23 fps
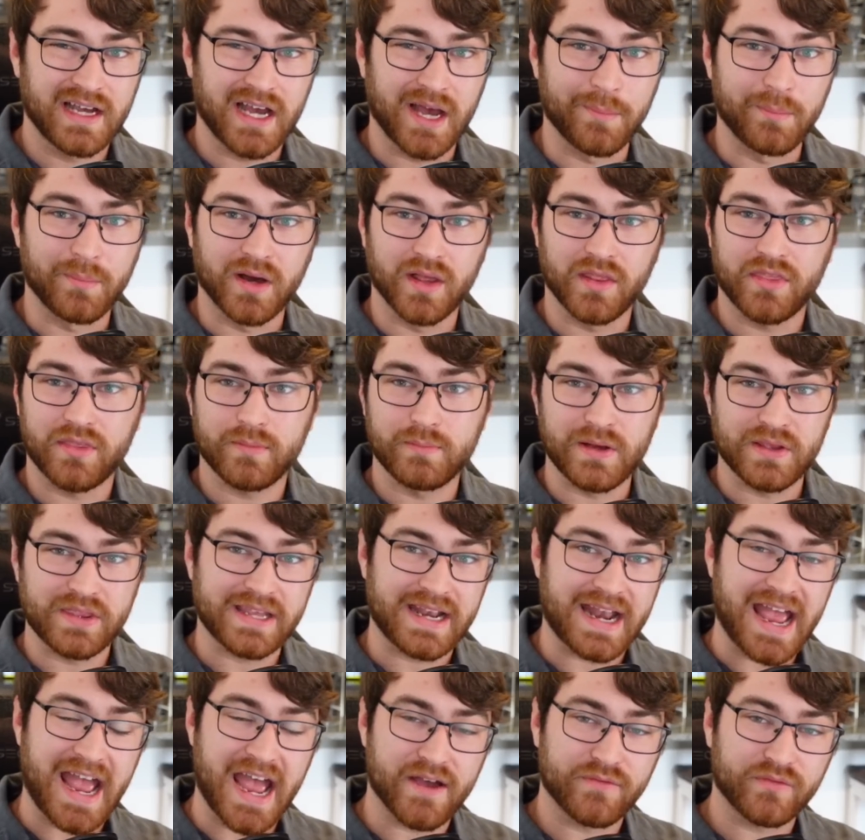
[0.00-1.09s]
a month
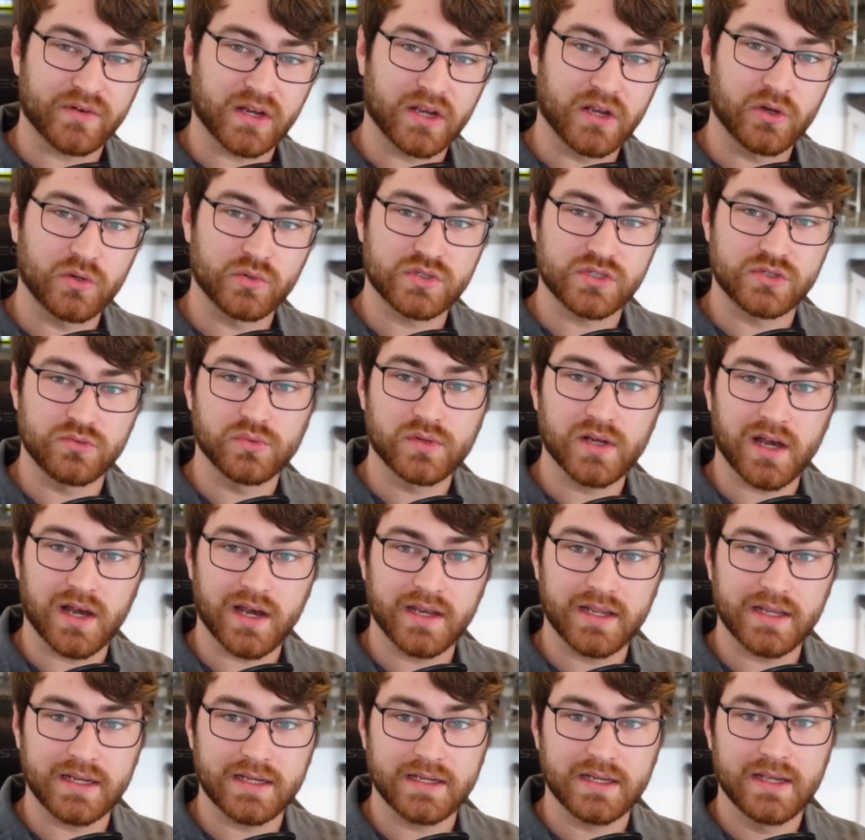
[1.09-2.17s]
and a half ago to
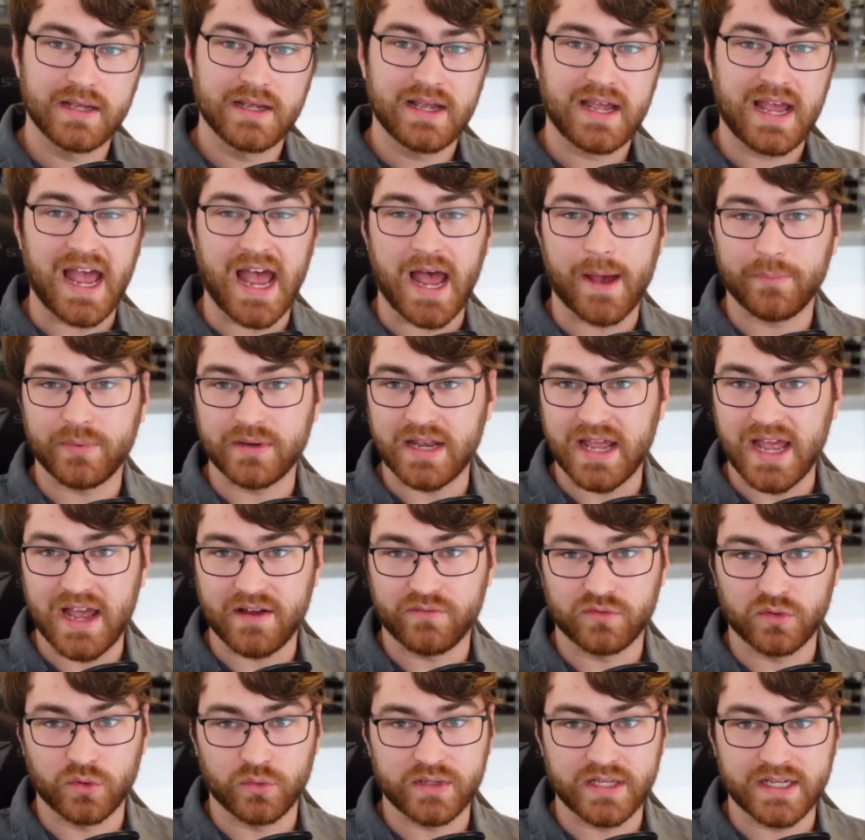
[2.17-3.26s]
Connick happen to
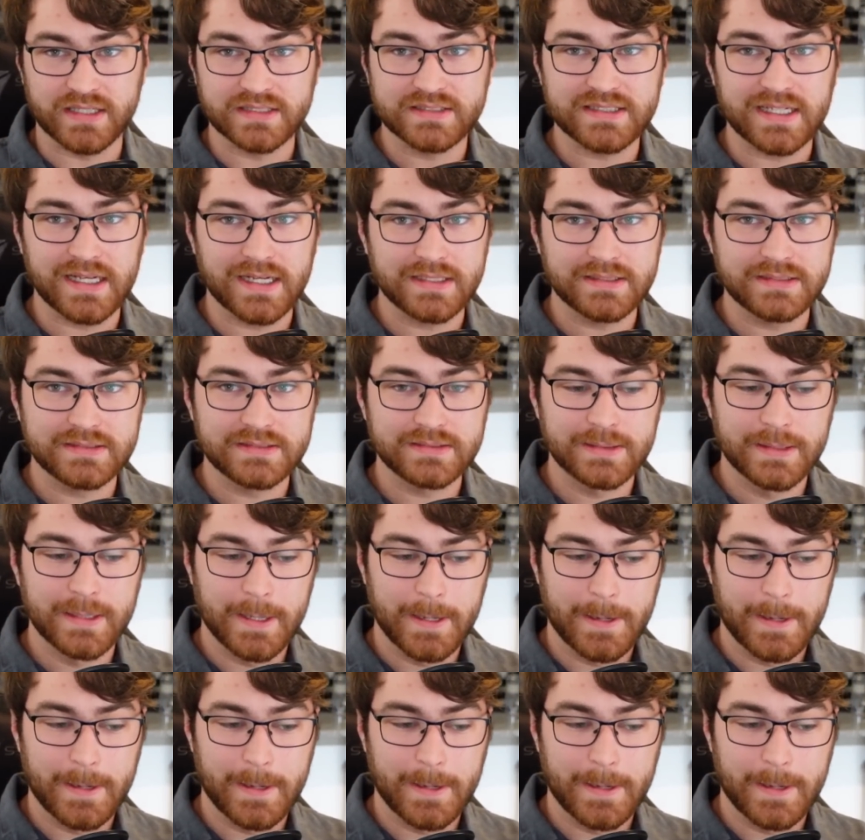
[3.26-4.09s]
have rodenticides,